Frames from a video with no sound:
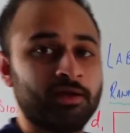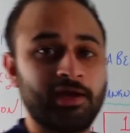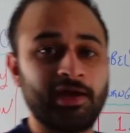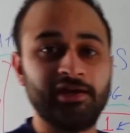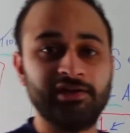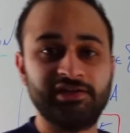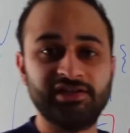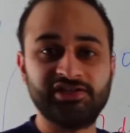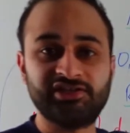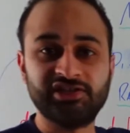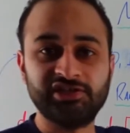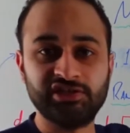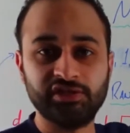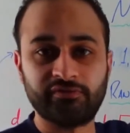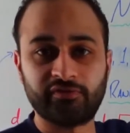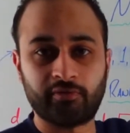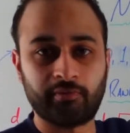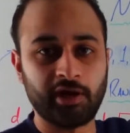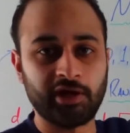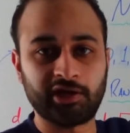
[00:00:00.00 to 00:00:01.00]
And DCG
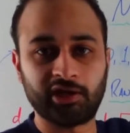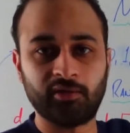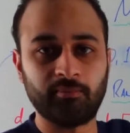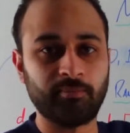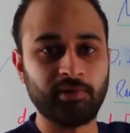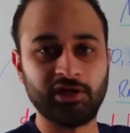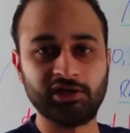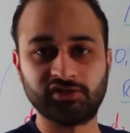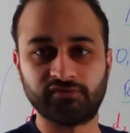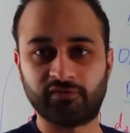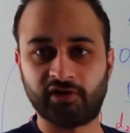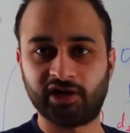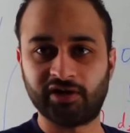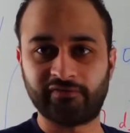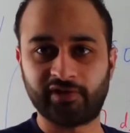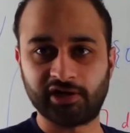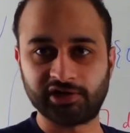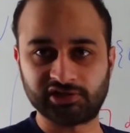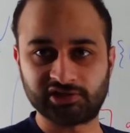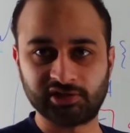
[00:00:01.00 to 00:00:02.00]
for ranking B is very,
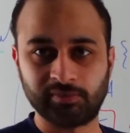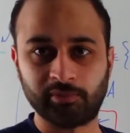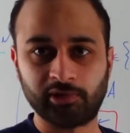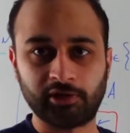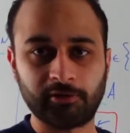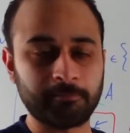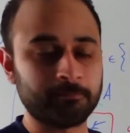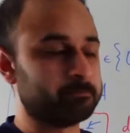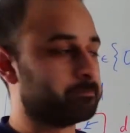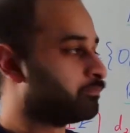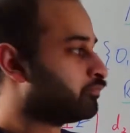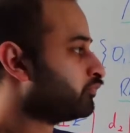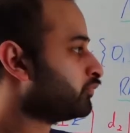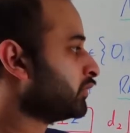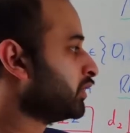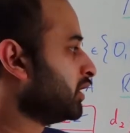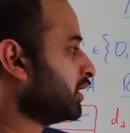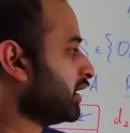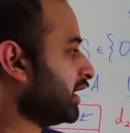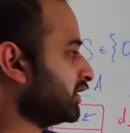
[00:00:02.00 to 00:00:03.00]
very similar.
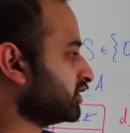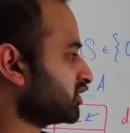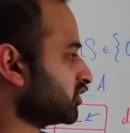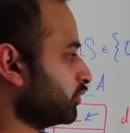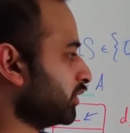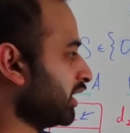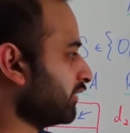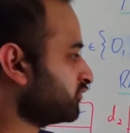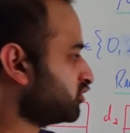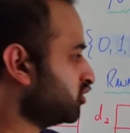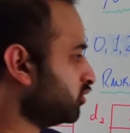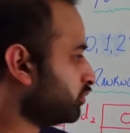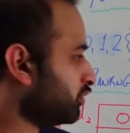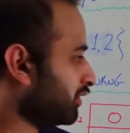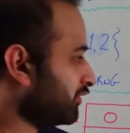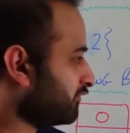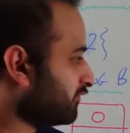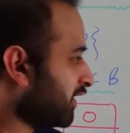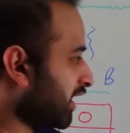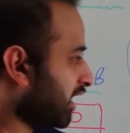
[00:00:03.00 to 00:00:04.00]
And so we have
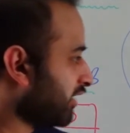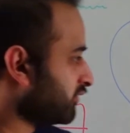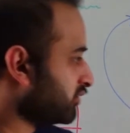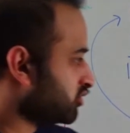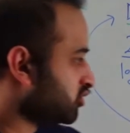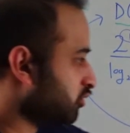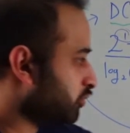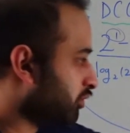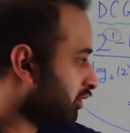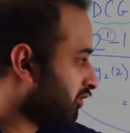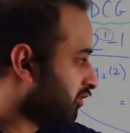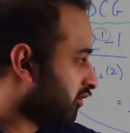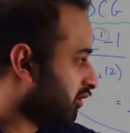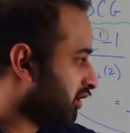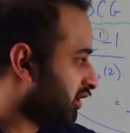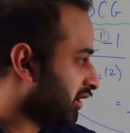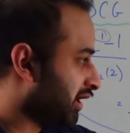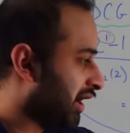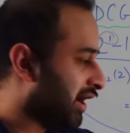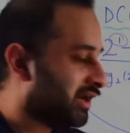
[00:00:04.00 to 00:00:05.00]
2.5 and
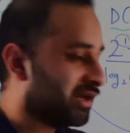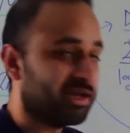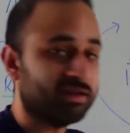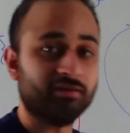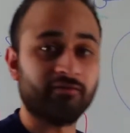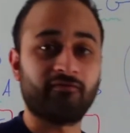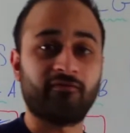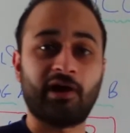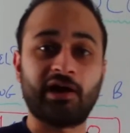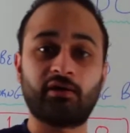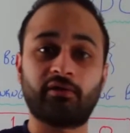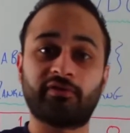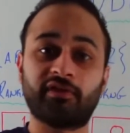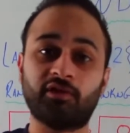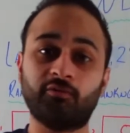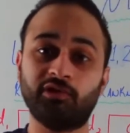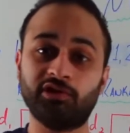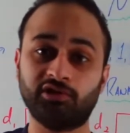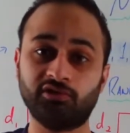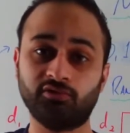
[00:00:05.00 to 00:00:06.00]
2.39, and the final
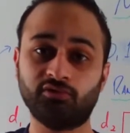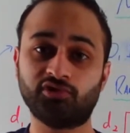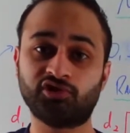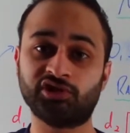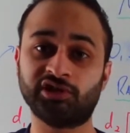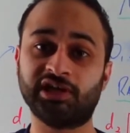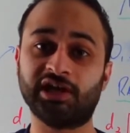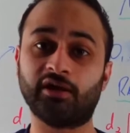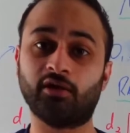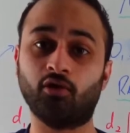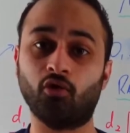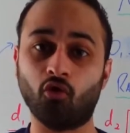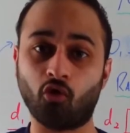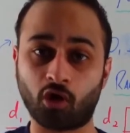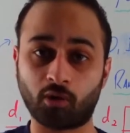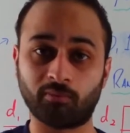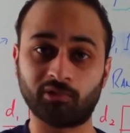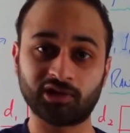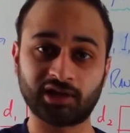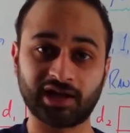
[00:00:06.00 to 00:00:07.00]
thing we do to get
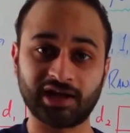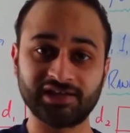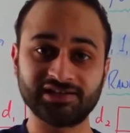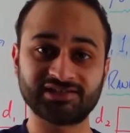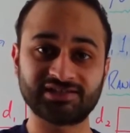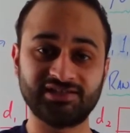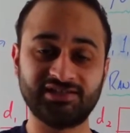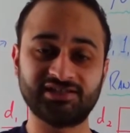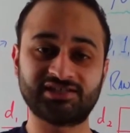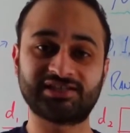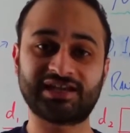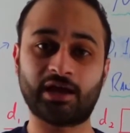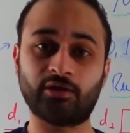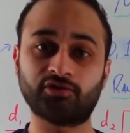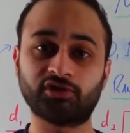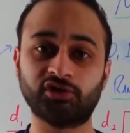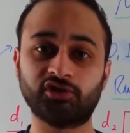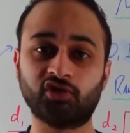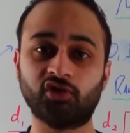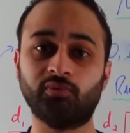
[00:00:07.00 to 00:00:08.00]
normalized
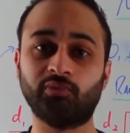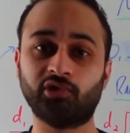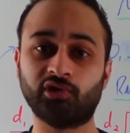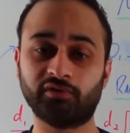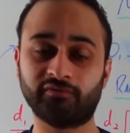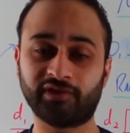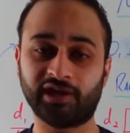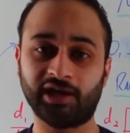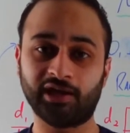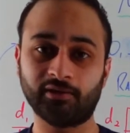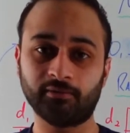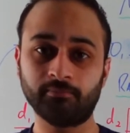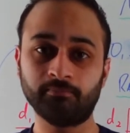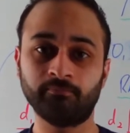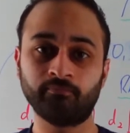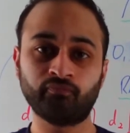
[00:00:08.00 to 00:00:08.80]
discounted cumulative gain